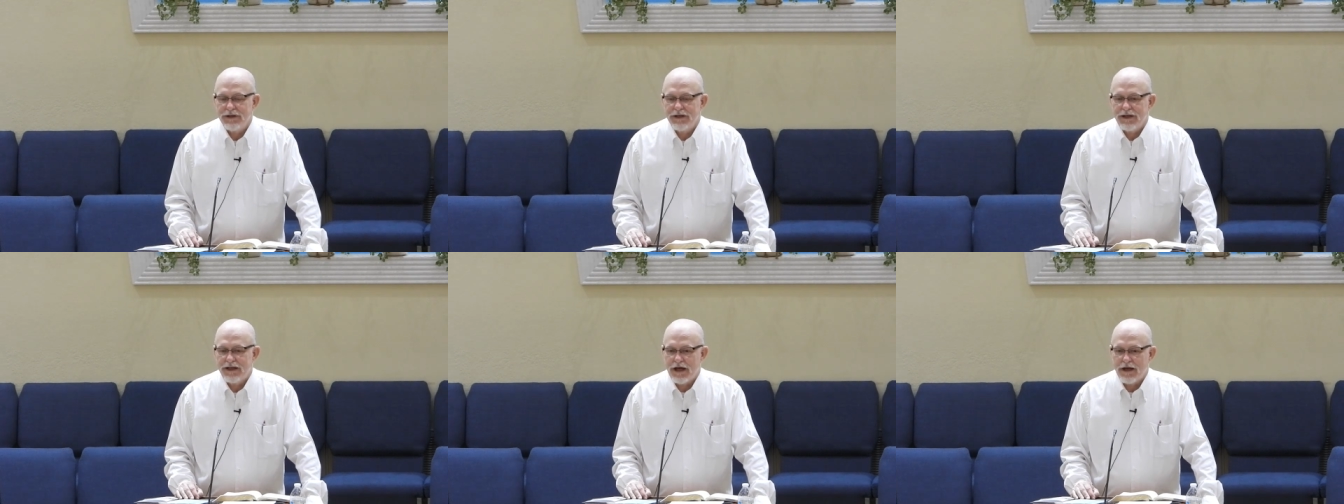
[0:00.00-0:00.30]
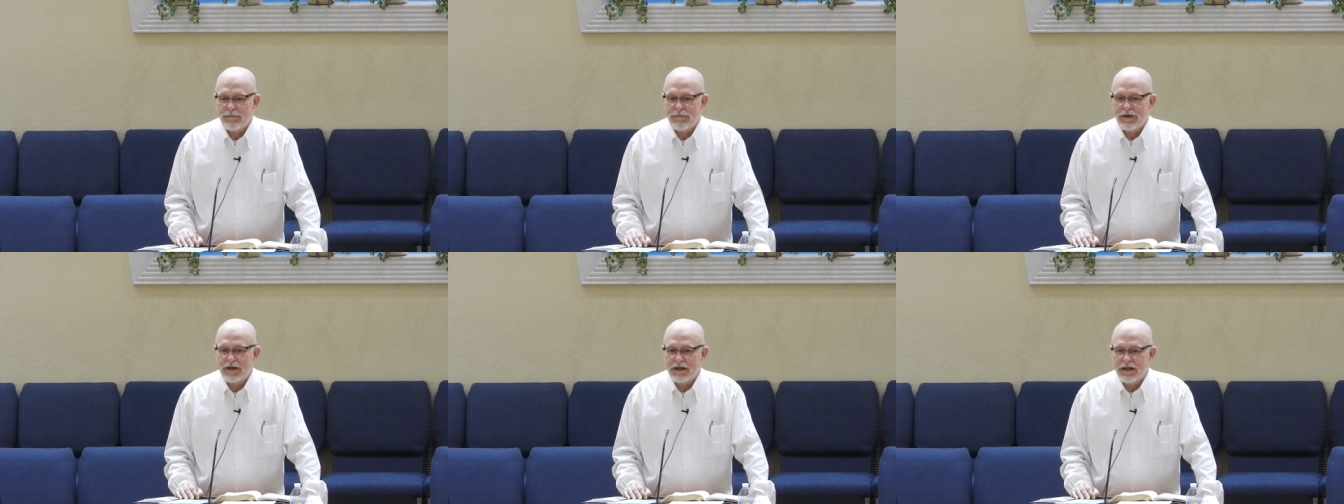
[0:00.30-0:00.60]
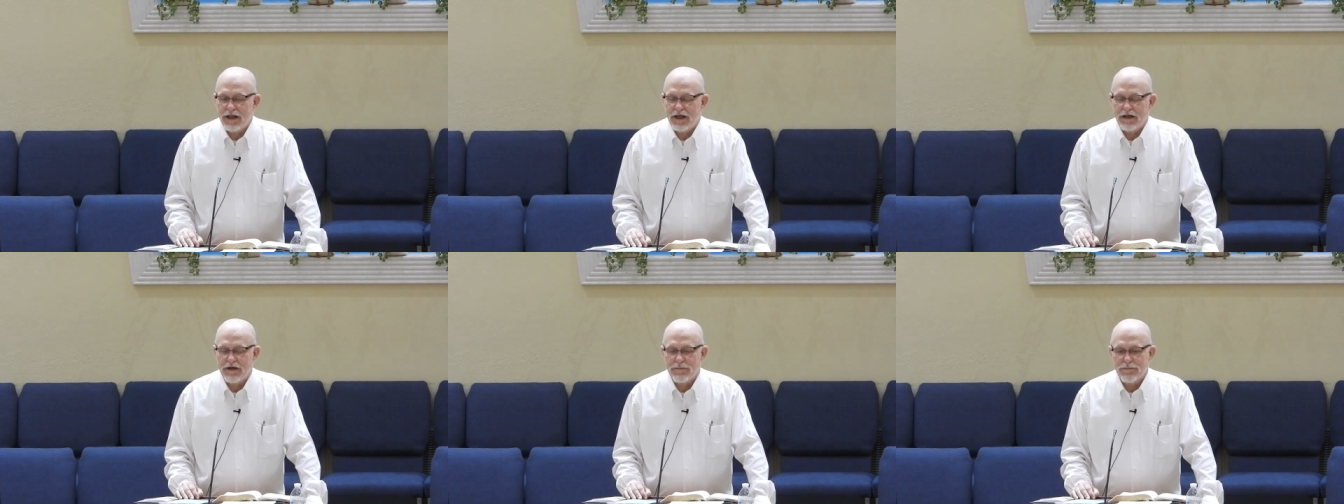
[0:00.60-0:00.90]
And I'll be
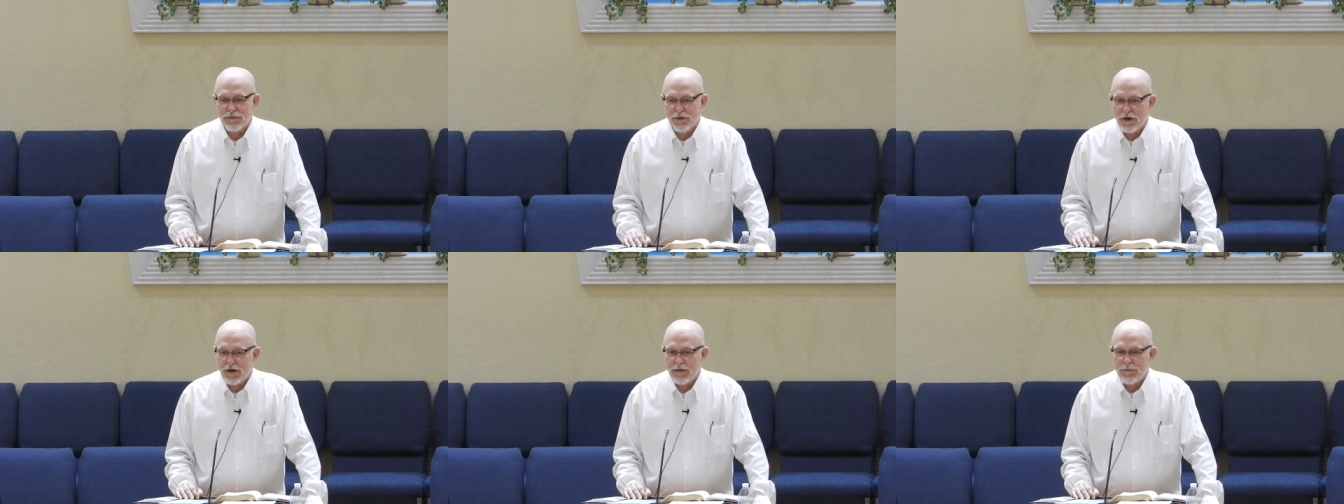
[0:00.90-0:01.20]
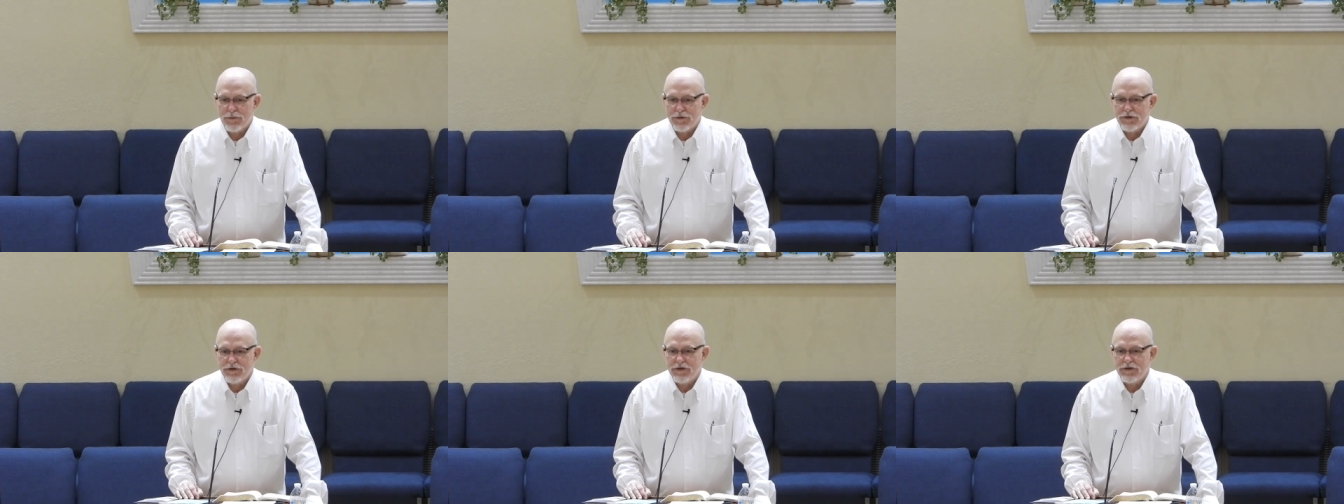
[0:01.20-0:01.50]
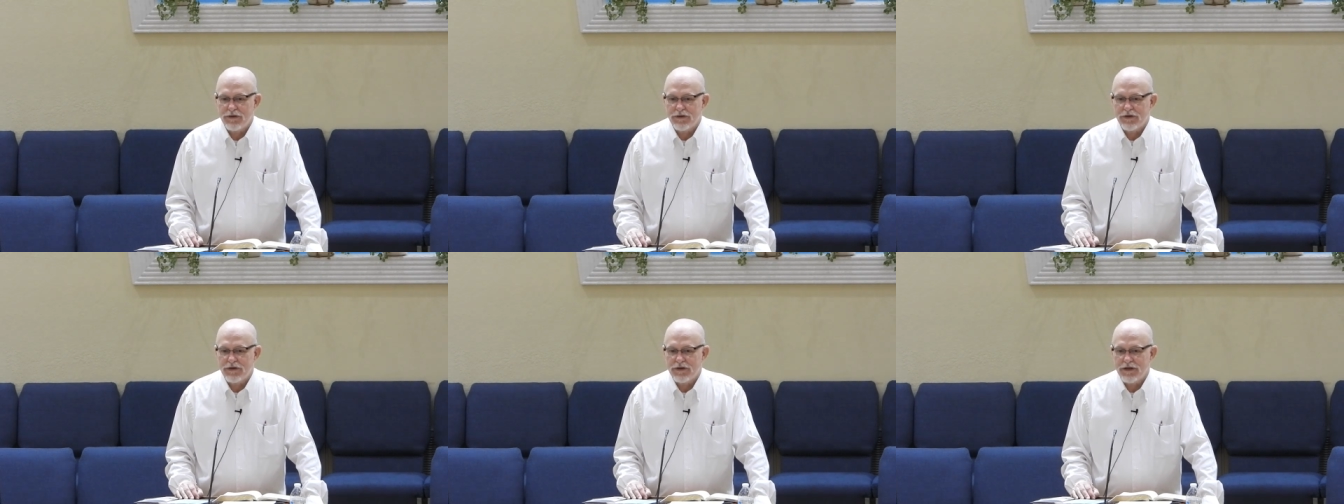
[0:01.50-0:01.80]
glad to pray with
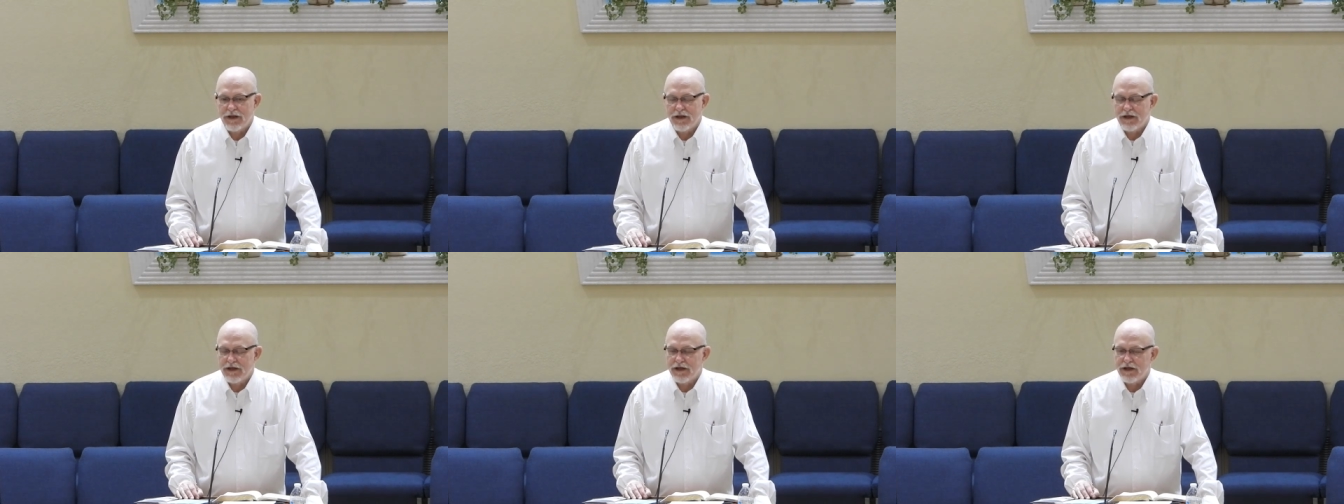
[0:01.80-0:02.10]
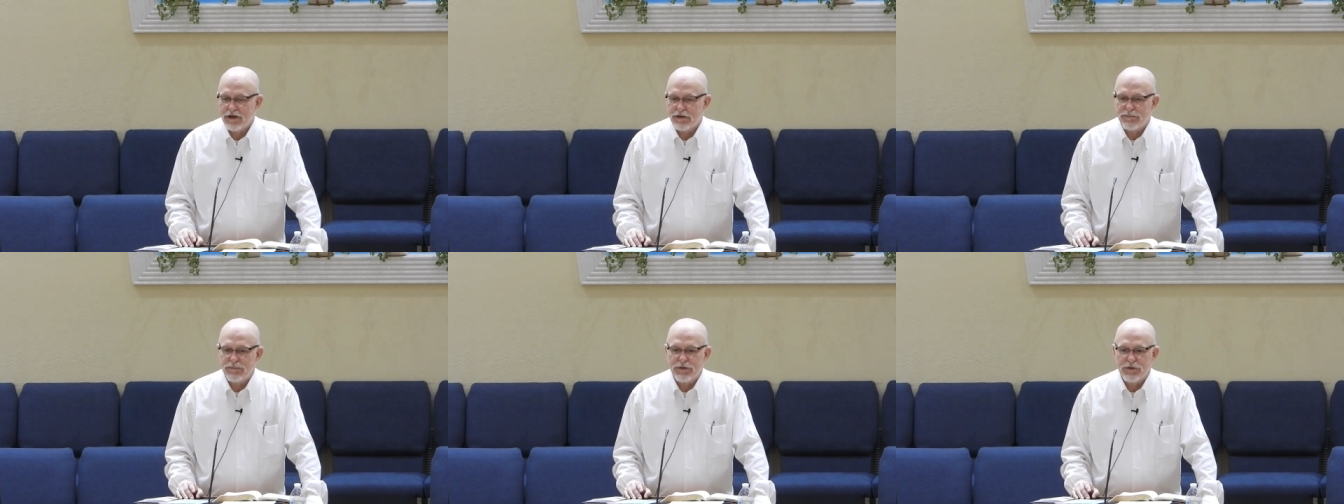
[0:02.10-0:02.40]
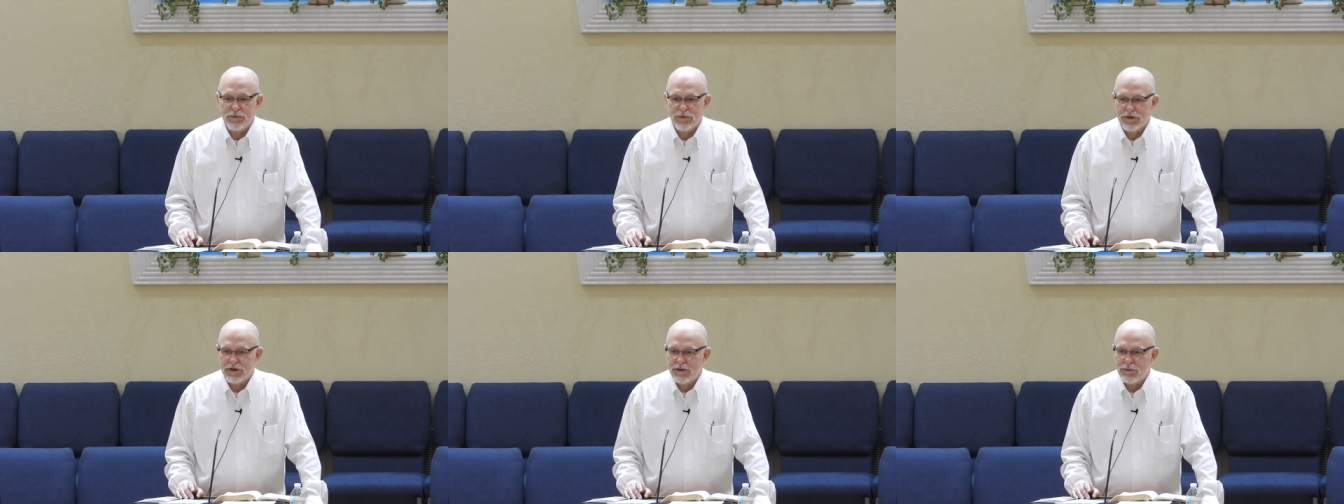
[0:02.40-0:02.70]
you and, and help
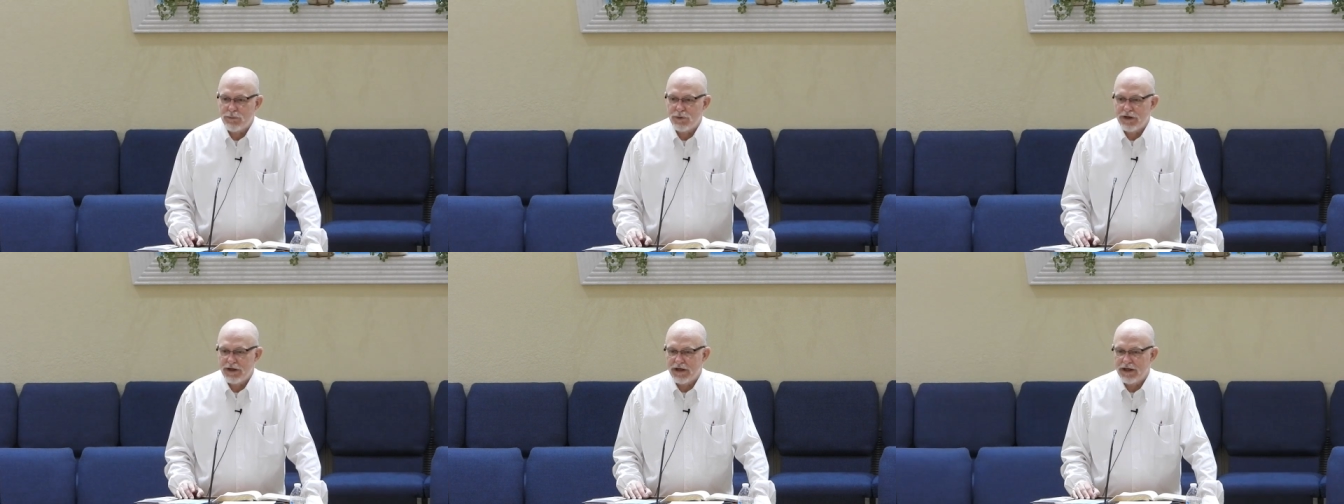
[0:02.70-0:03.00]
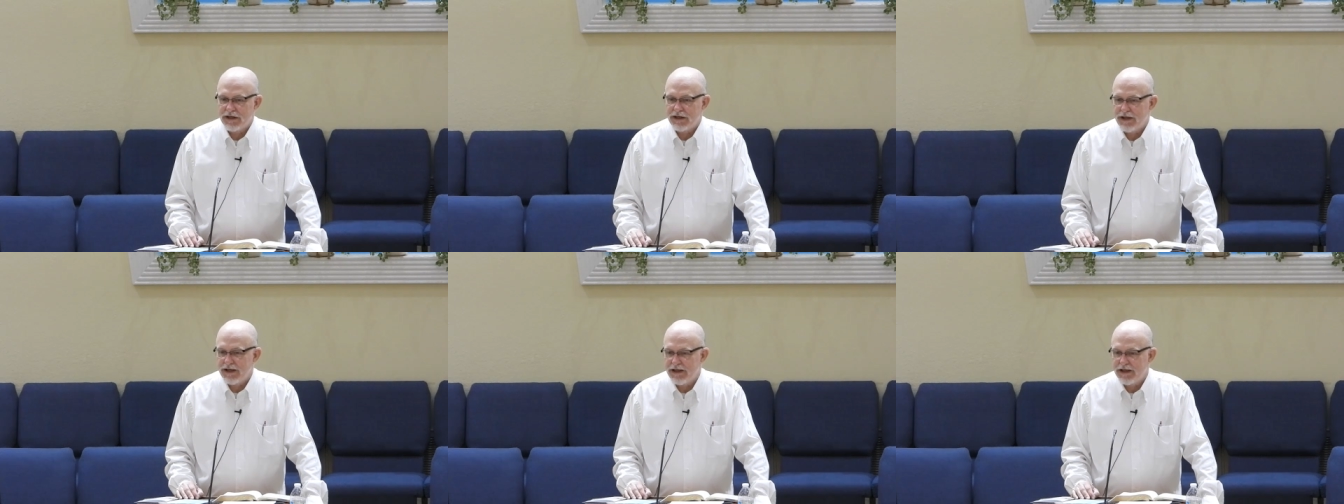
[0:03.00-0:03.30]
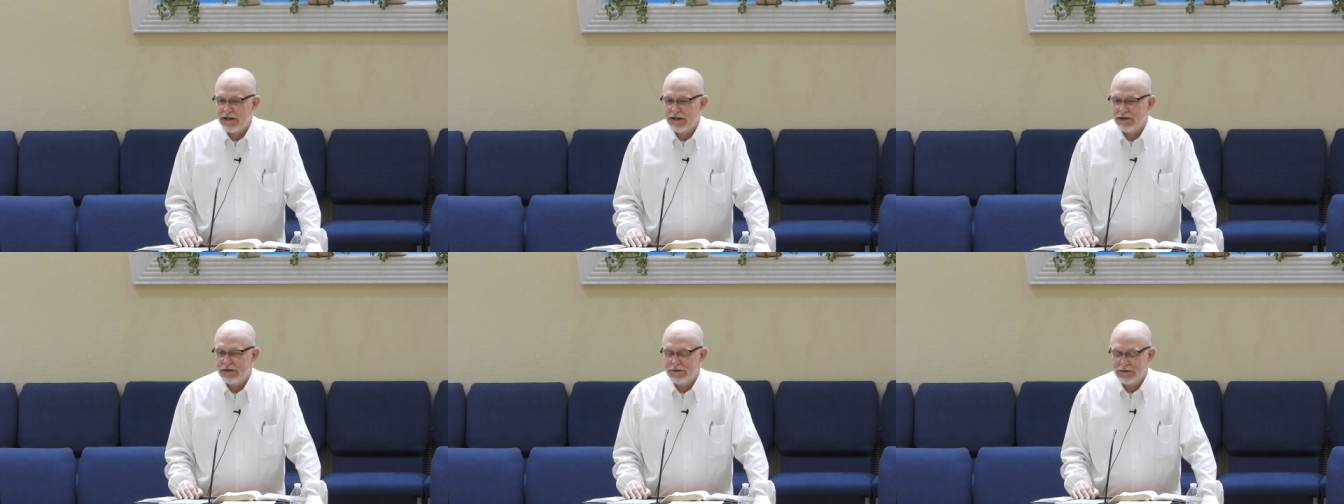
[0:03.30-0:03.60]
you any way I
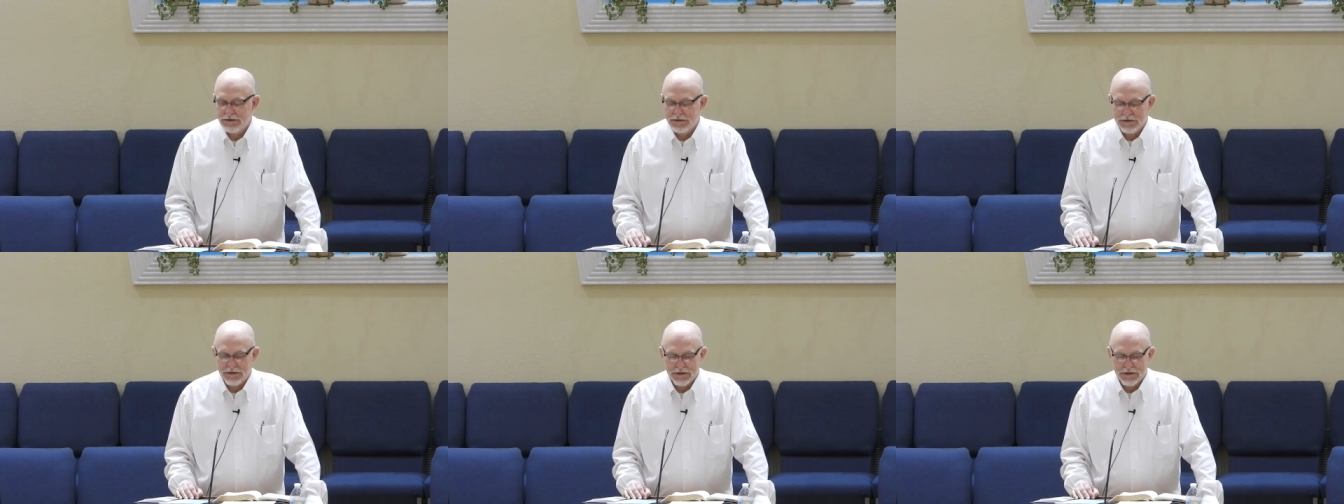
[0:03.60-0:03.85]
can.